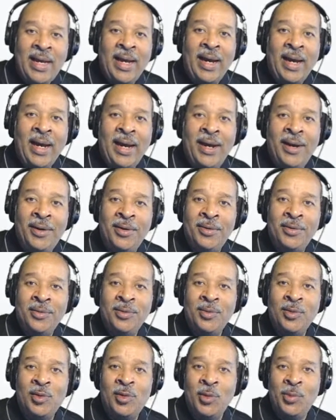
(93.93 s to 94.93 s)
how
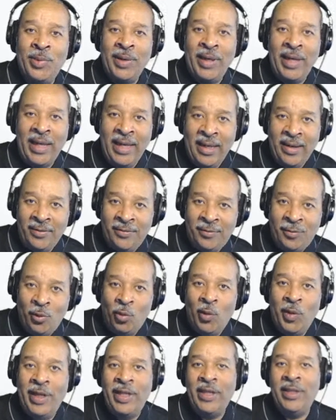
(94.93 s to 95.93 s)
to behave
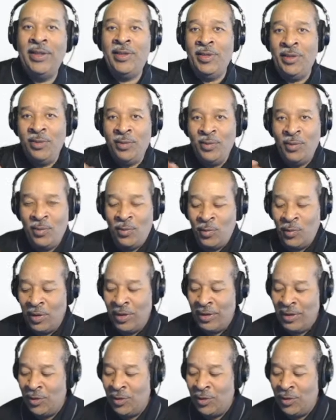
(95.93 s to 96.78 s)
when